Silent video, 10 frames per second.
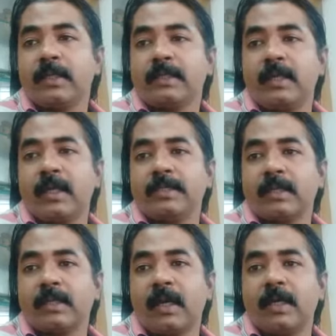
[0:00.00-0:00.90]
this
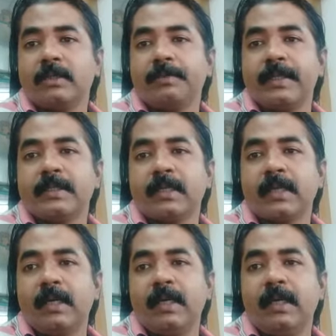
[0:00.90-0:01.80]
nakshatra is
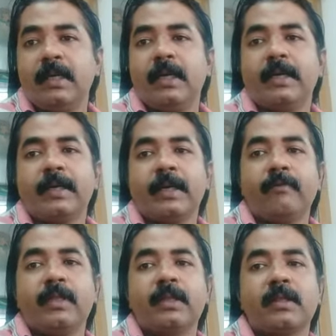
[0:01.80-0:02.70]
basically
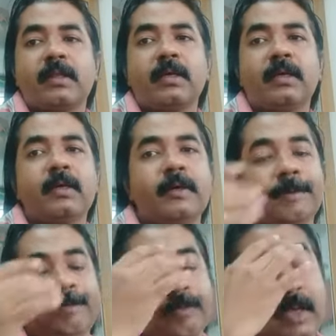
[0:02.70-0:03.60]
related with
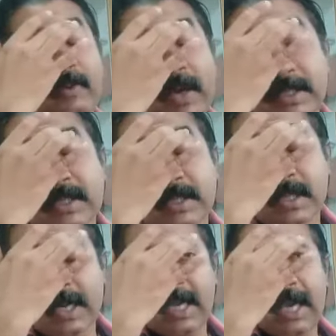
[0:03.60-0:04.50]
if I
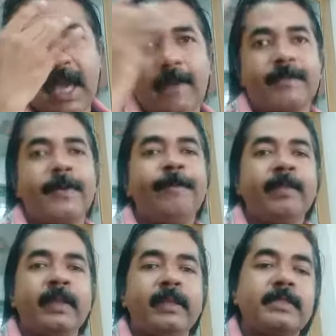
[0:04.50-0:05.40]
just recap,
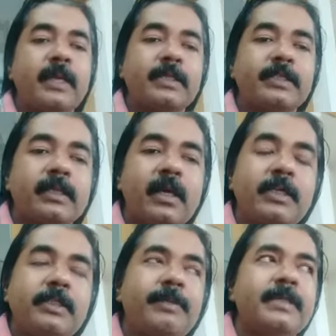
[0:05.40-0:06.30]
this
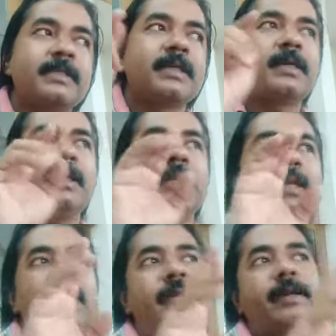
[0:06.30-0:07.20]
nakshatra is basically
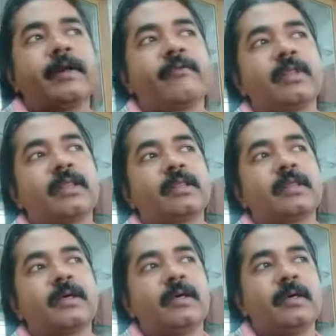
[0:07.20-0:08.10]
related with
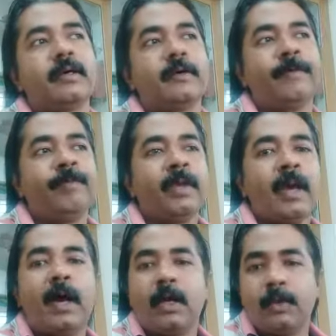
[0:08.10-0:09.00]

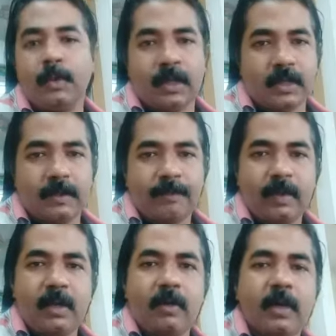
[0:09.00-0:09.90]
hard work.
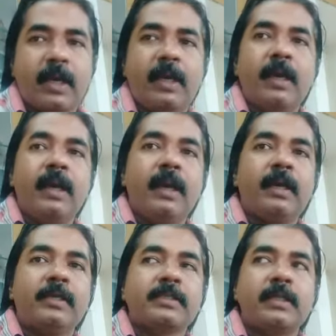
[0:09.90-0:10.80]
Okay,
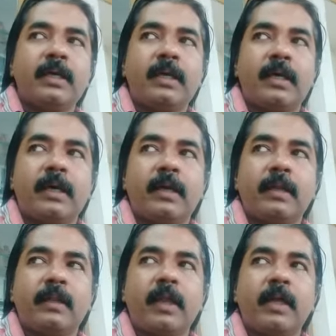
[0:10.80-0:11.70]
it is
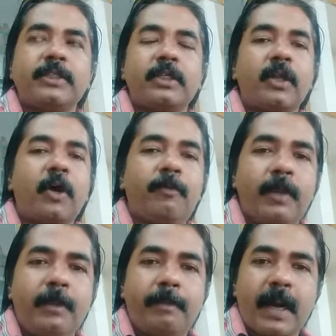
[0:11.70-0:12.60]
the nakshatra of
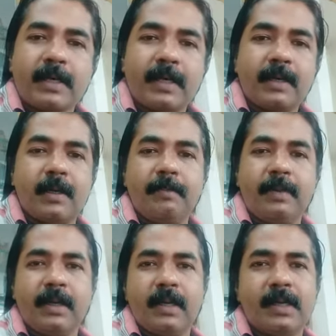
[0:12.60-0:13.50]
being practical,
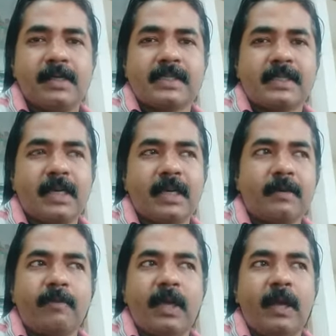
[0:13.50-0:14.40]
being
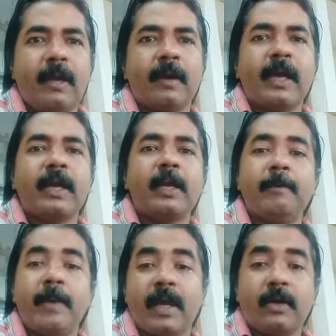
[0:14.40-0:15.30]
realistic,
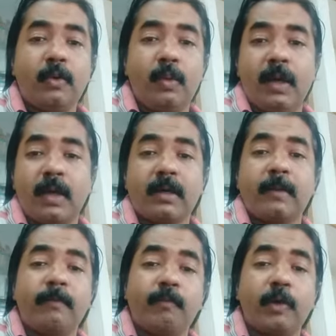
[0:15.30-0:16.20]
getting back to work,
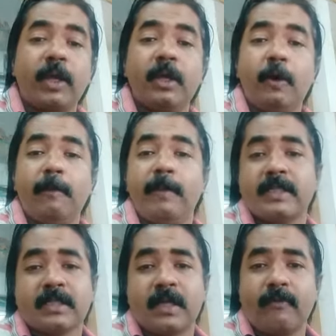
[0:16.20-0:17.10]
putting your
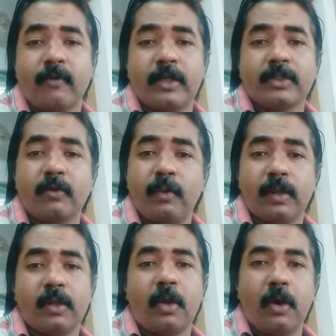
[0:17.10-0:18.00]
best efforts
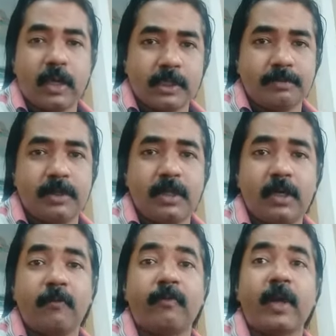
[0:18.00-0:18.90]
over the longest
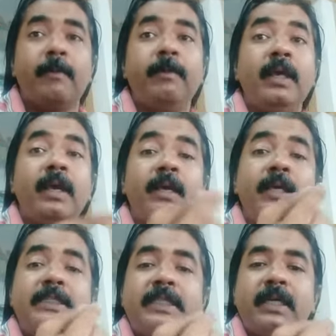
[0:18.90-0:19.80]
period of time,
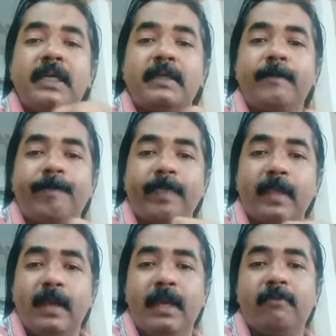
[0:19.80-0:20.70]
reaching a
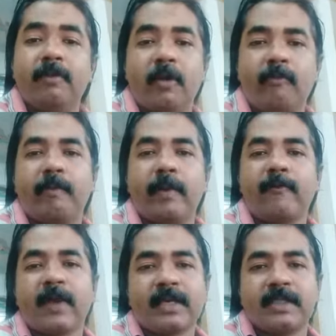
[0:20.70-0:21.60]
level of
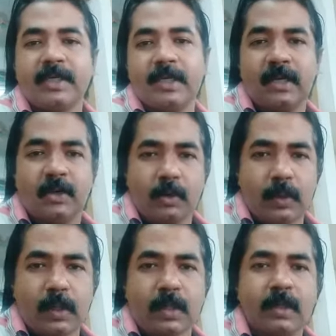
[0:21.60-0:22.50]
perfection in your
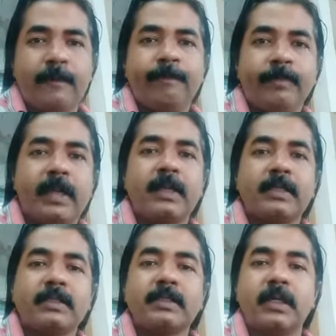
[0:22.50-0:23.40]
work. That
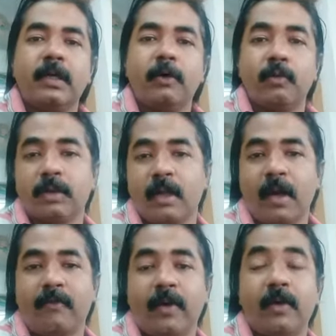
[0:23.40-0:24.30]
is
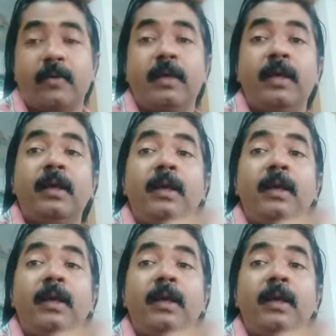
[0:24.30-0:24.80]
Uttara Phalguni.